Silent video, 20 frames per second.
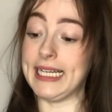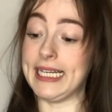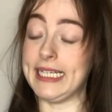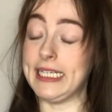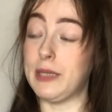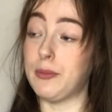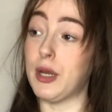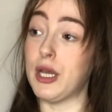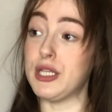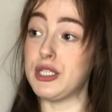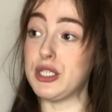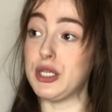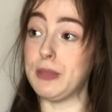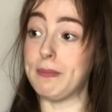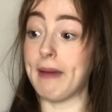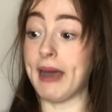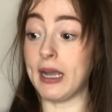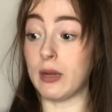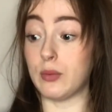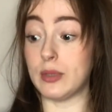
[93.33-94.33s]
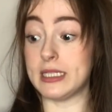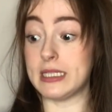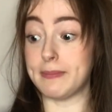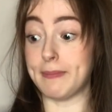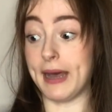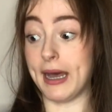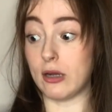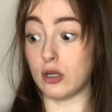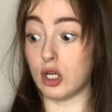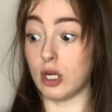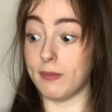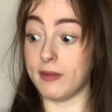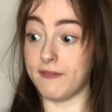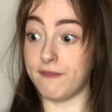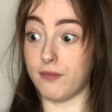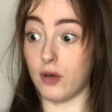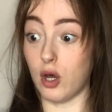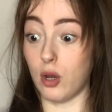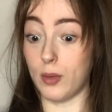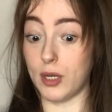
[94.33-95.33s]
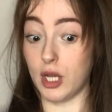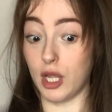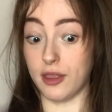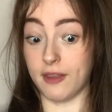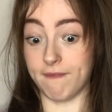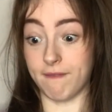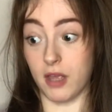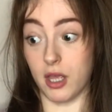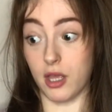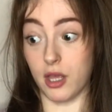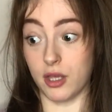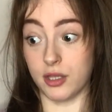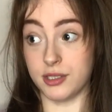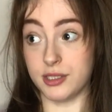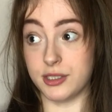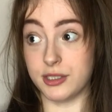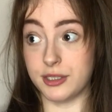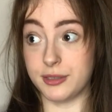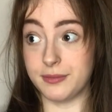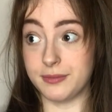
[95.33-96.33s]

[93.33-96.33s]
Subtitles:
you weren't too backwards about coming forward on the first.